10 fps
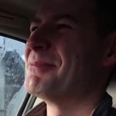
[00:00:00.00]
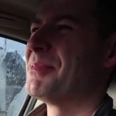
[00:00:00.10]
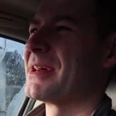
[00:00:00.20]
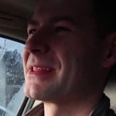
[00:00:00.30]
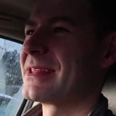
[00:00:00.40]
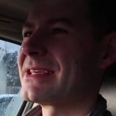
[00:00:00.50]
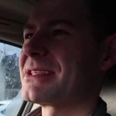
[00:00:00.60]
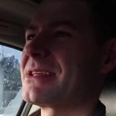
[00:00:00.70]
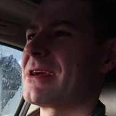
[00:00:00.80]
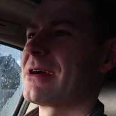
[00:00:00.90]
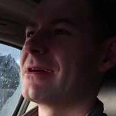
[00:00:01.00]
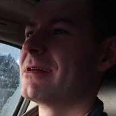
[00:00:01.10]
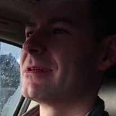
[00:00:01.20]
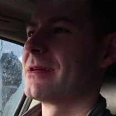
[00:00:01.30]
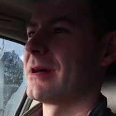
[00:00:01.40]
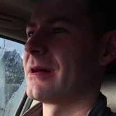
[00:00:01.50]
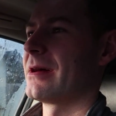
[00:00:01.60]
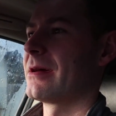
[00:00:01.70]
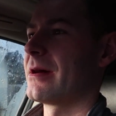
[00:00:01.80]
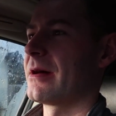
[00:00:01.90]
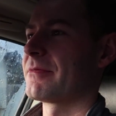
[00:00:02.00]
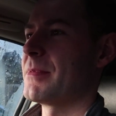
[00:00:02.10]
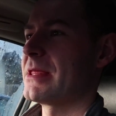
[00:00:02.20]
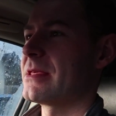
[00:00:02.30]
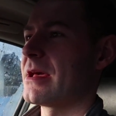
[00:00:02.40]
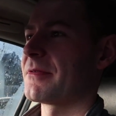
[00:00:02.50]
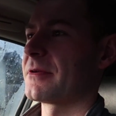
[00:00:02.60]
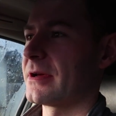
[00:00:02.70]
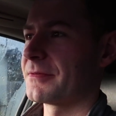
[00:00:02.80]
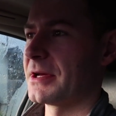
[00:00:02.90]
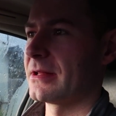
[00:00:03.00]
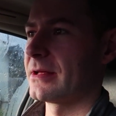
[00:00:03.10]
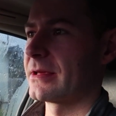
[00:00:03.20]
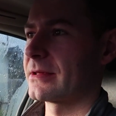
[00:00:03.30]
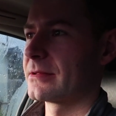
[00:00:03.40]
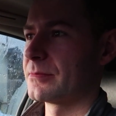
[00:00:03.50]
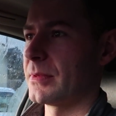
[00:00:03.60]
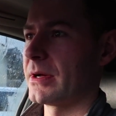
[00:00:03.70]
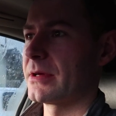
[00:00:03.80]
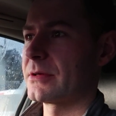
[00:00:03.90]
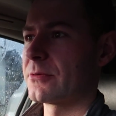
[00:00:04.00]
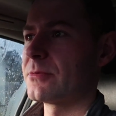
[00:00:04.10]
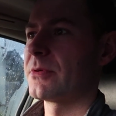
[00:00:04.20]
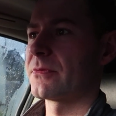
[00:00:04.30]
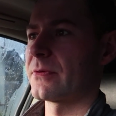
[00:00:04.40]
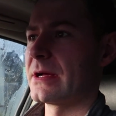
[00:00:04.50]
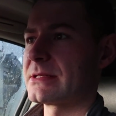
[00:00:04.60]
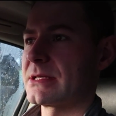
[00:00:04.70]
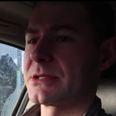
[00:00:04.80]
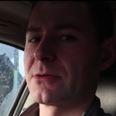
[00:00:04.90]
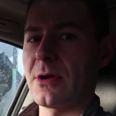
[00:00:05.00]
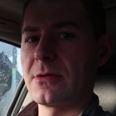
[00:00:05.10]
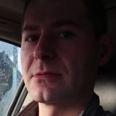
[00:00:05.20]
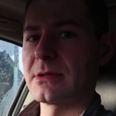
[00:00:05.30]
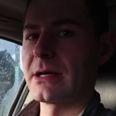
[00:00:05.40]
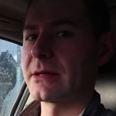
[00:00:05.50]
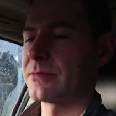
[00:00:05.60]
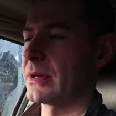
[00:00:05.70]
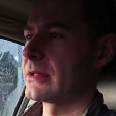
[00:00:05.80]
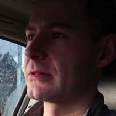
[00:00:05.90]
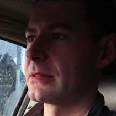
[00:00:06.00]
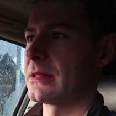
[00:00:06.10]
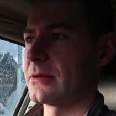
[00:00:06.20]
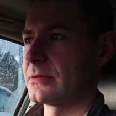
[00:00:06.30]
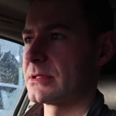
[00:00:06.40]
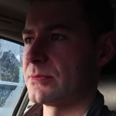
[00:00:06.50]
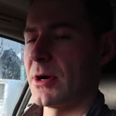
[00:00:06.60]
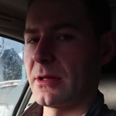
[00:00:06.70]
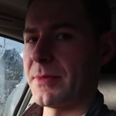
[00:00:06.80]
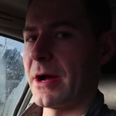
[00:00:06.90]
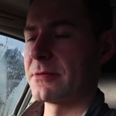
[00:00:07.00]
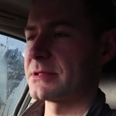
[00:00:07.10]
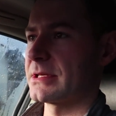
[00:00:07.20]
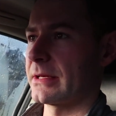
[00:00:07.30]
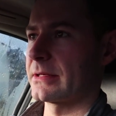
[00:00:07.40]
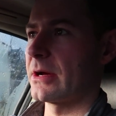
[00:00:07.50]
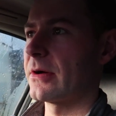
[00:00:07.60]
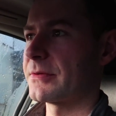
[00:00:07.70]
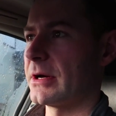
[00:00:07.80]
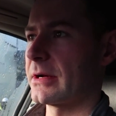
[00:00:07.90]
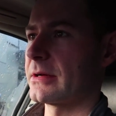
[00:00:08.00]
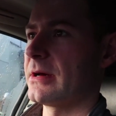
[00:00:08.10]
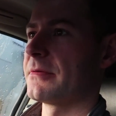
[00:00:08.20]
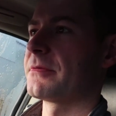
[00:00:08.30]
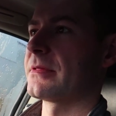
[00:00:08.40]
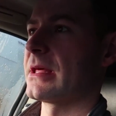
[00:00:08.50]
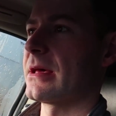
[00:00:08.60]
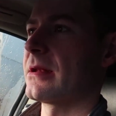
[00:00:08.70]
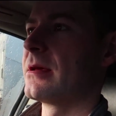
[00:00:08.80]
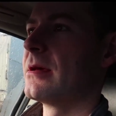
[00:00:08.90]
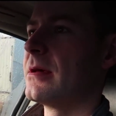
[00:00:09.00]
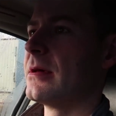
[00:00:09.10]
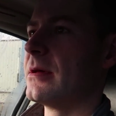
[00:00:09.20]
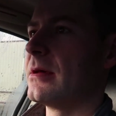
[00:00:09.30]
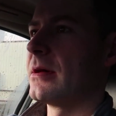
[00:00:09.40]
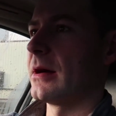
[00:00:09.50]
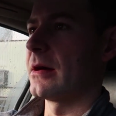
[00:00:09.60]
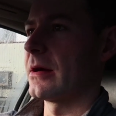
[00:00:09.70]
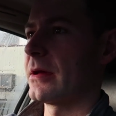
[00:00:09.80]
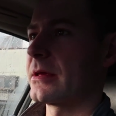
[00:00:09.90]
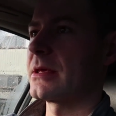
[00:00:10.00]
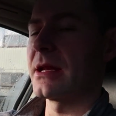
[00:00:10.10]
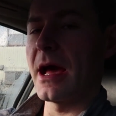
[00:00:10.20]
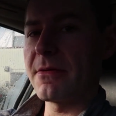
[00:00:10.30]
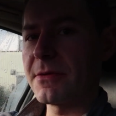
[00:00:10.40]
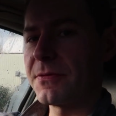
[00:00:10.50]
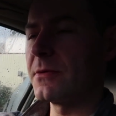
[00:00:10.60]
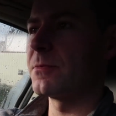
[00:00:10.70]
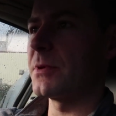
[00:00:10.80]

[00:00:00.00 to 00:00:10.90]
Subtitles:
But this year, I've made the effort. I've got like, my group of friends has grown like by little small amounts, and now I've got enough that I can have a few